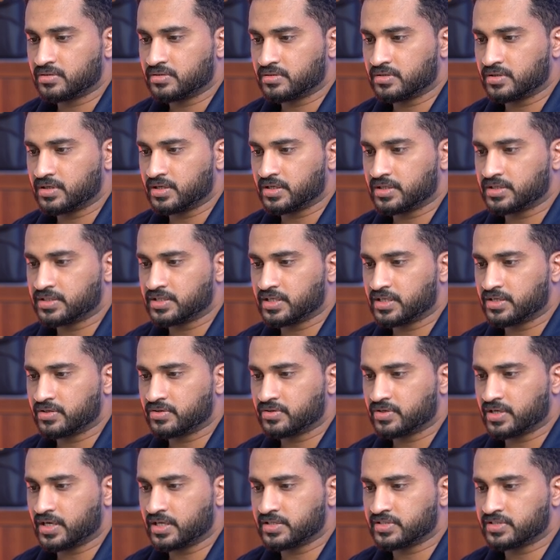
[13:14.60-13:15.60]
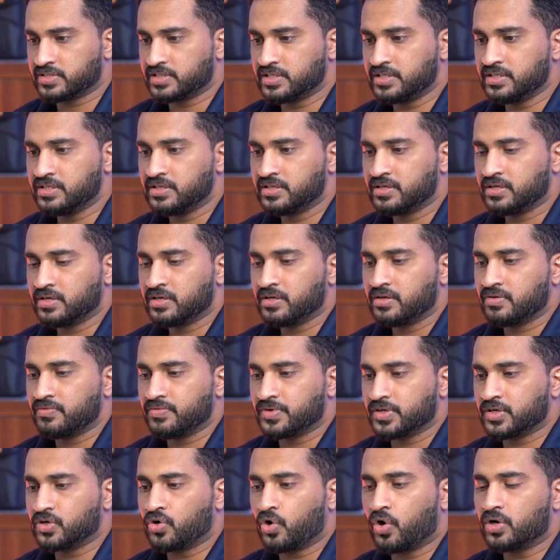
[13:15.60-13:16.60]
Yeah, here you can see.
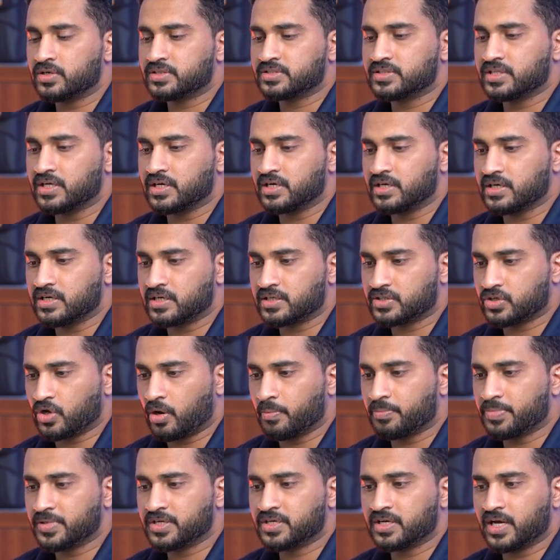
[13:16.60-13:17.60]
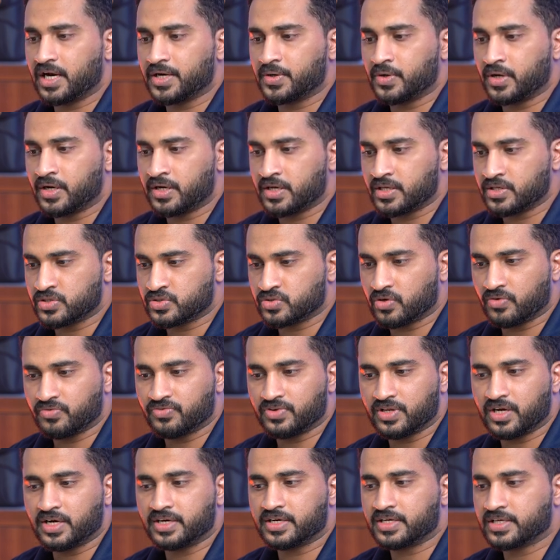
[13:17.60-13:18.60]
We got the topic advantages of
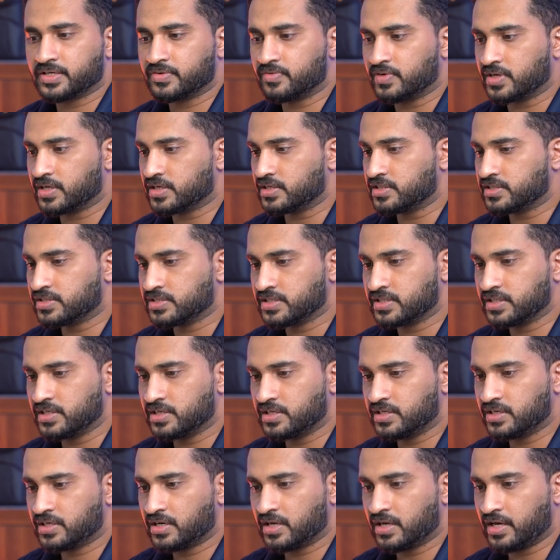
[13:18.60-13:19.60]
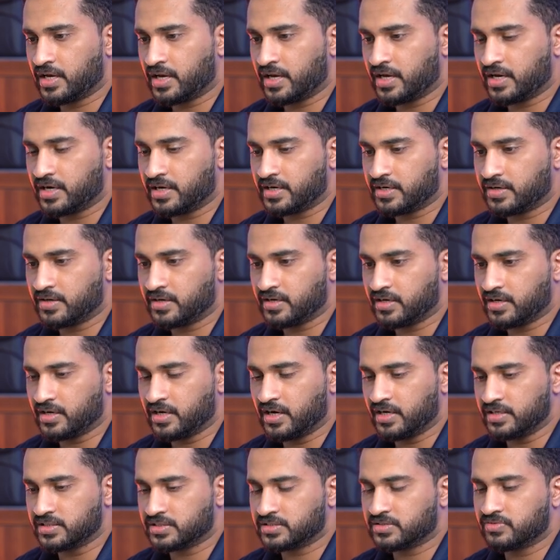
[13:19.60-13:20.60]
electric vehicles here, and
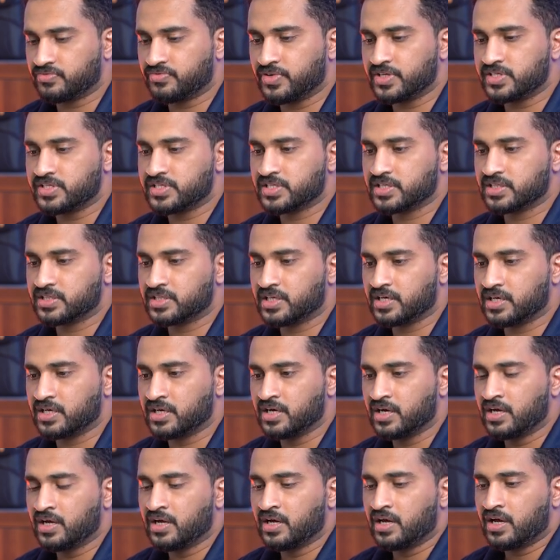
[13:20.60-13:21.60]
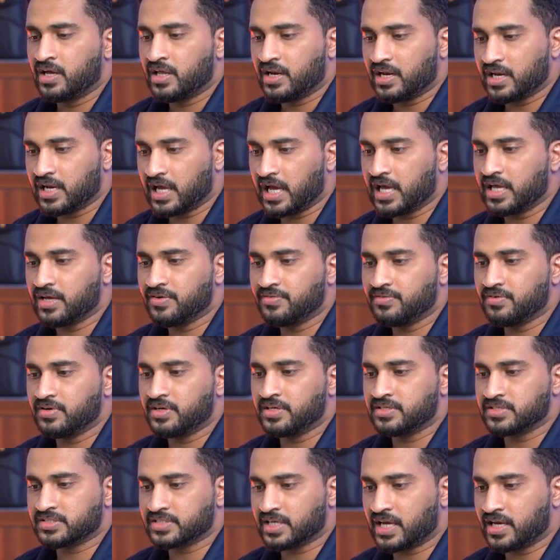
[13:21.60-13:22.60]
it's fetching the live
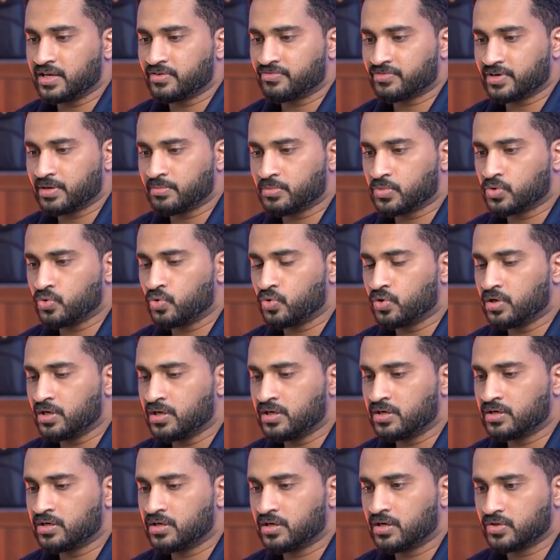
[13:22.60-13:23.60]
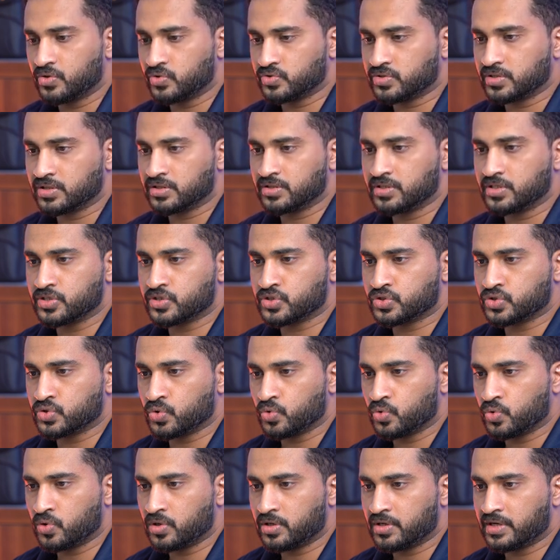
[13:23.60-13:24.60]
insight from Google using this
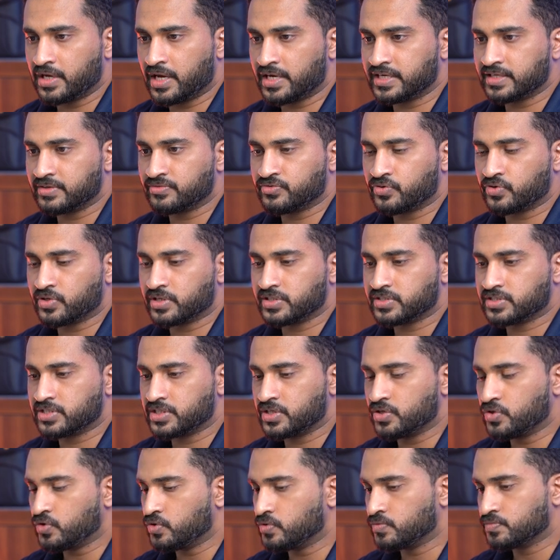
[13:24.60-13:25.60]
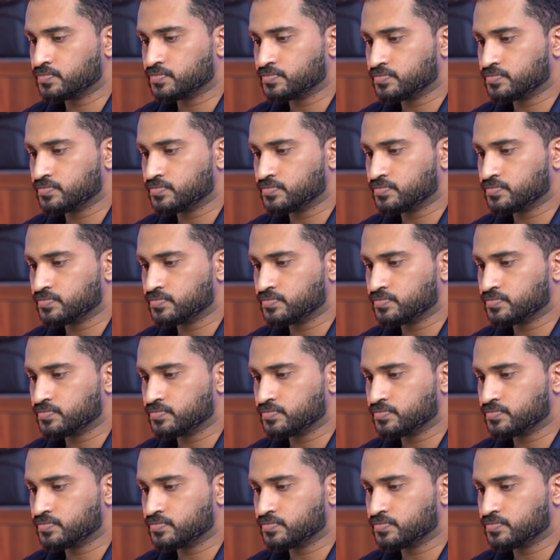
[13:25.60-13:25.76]
tool, Data for SEO.